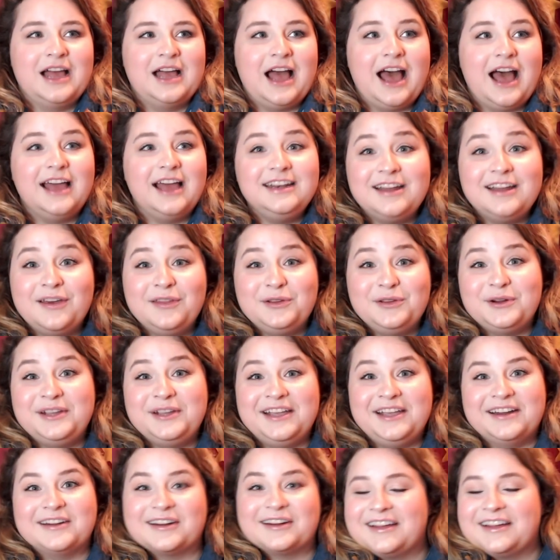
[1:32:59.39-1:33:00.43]
another
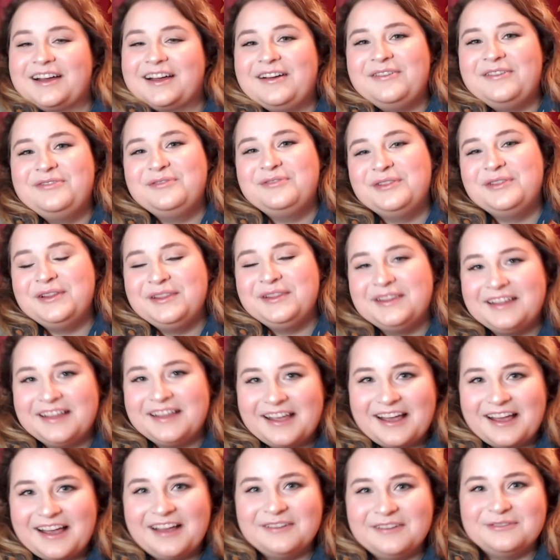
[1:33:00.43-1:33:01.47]
year of
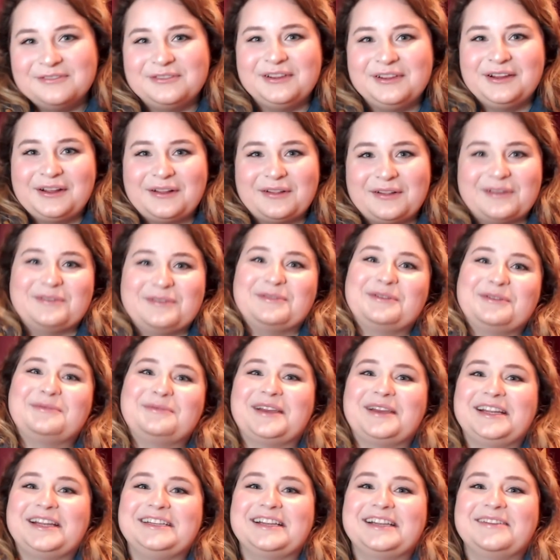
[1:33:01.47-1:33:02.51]
the global
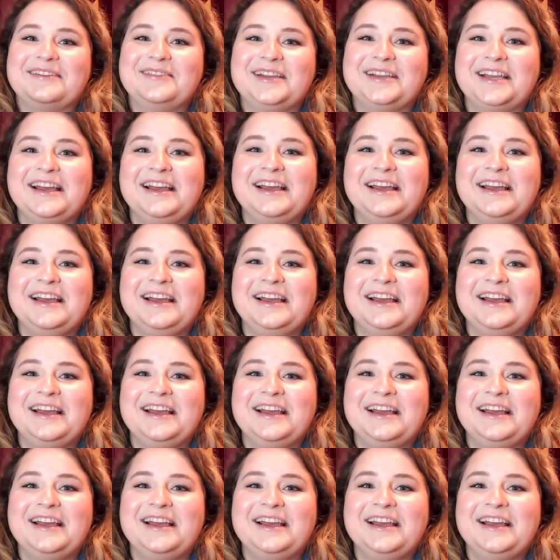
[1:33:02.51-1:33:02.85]
pandemic.